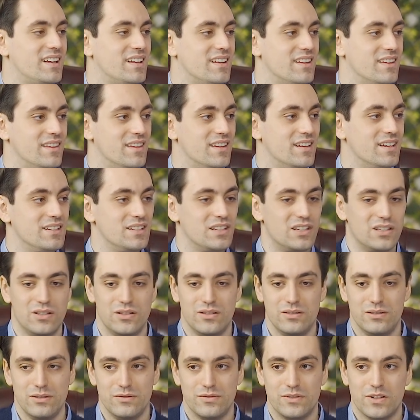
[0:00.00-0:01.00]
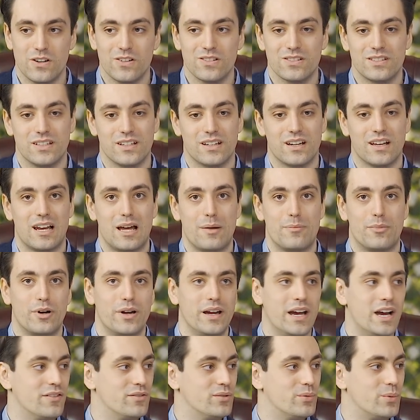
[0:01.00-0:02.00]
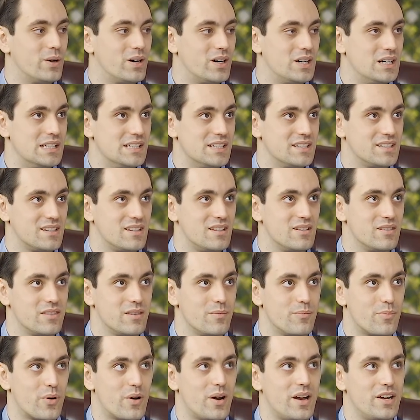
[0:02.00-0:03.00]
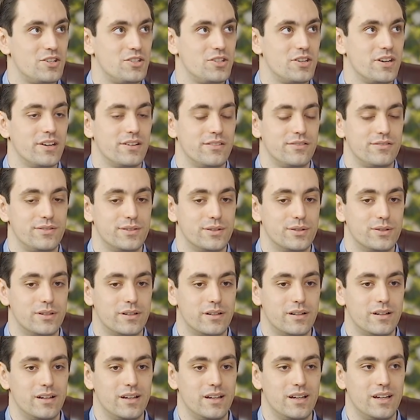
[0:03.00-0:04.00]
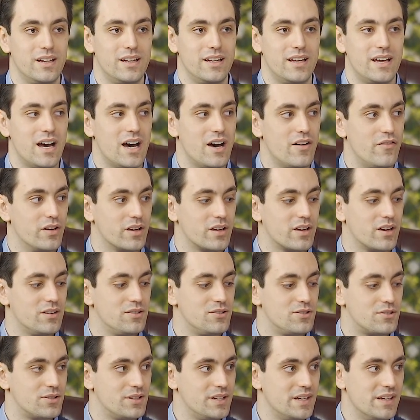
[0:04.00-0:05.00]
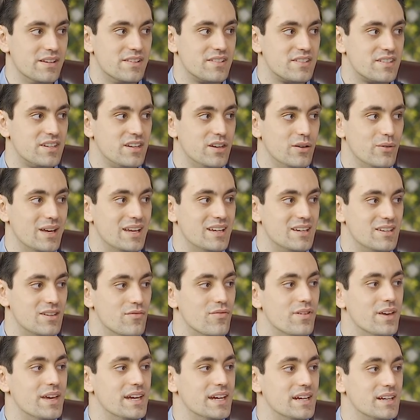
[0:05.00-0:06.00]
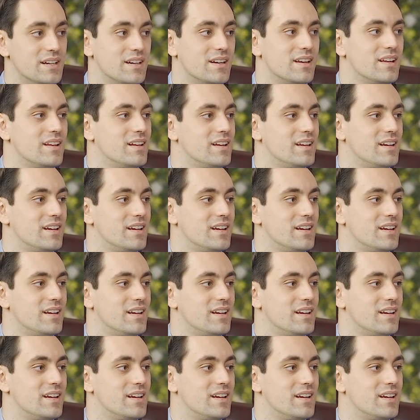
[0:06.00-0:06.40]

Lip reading: that you've got to collaborate otherwise, that the pressure for other countries to intervene,